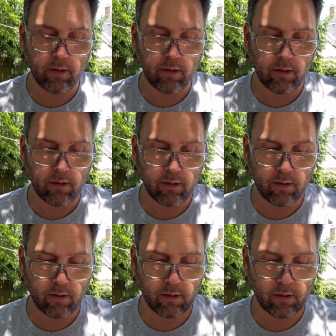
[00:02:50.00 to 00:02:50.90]

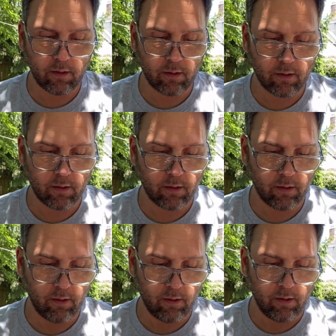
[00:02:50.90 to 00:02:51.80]
(no one is talking)